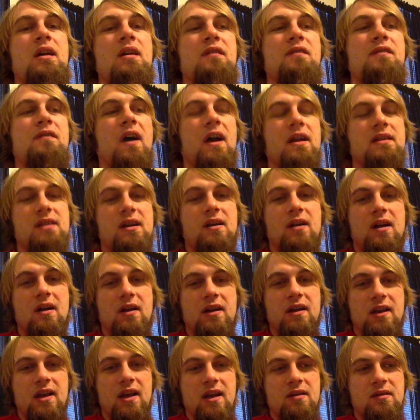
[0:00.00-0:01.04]
finds out how
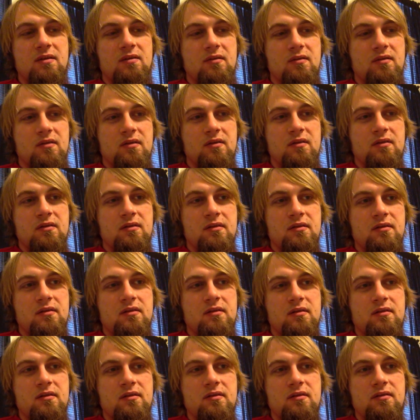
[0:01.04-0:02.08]
to get
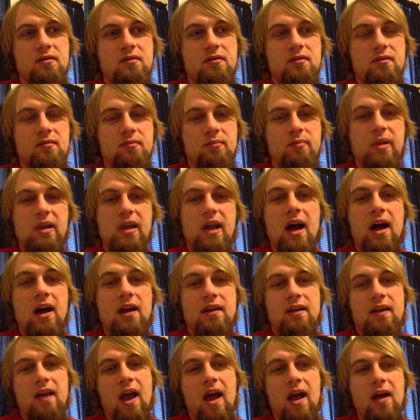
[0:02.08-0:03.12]

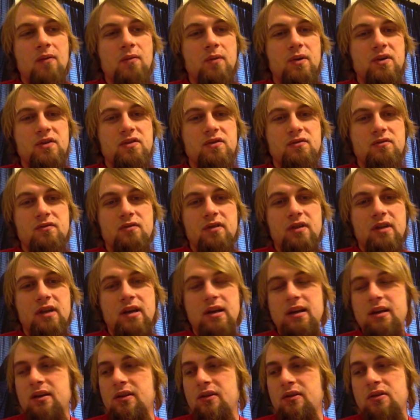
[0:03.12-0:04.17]
beyond that, which
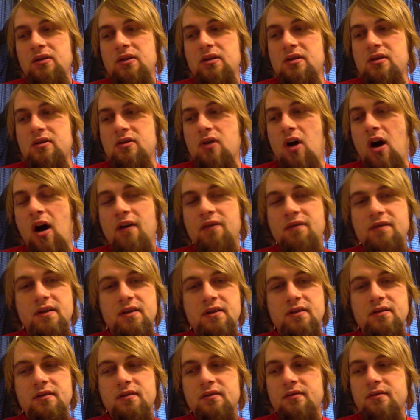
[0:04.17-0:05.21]

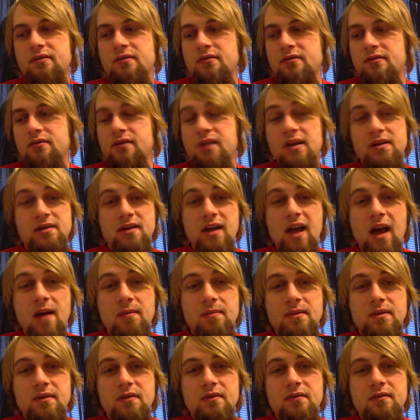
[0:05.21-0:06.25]
often doesn't
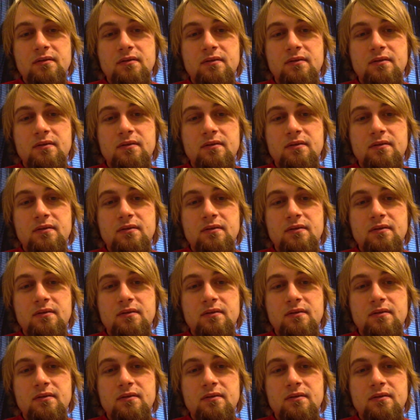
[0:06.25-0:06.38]
happen.